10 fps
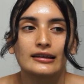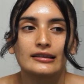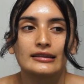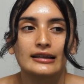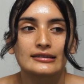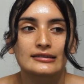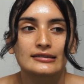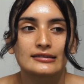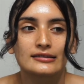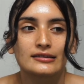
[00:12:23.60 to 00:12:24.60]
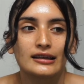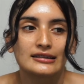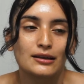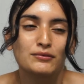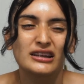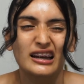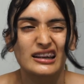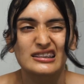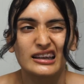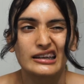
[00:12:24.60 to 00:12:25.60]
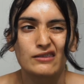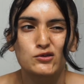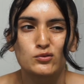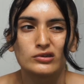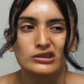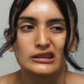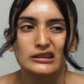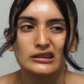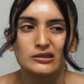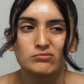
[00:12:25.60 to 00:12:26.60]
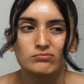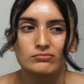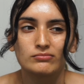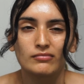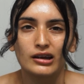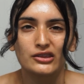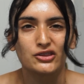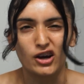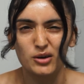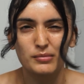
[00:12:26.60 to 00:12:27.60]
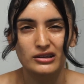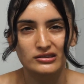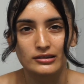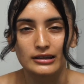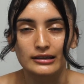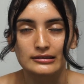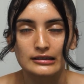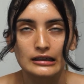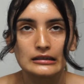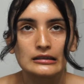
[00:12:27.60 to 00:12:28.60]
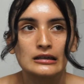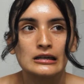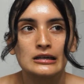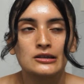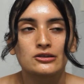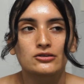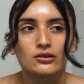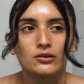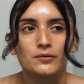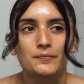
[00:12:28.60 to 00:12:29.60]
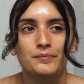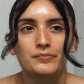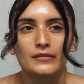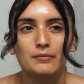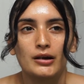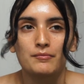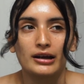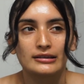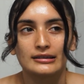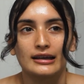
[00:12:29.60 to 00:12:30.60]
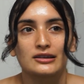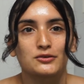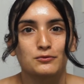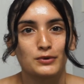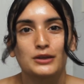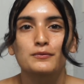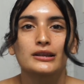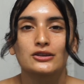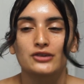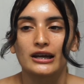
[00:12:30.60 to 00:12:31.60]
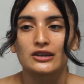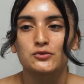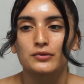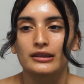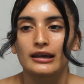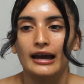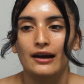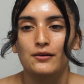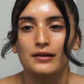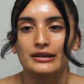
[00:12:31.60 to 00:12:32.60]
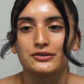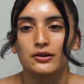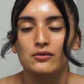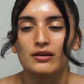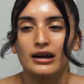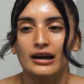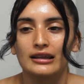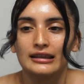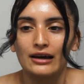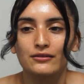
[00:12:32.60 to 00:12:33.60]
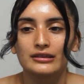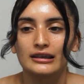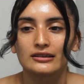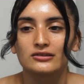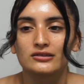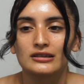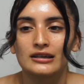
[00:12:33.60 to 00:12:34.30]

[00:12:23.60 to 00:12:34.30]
that's something I guess I never really thought about to the extent. So my mindset has really, really changed with how I don't allow things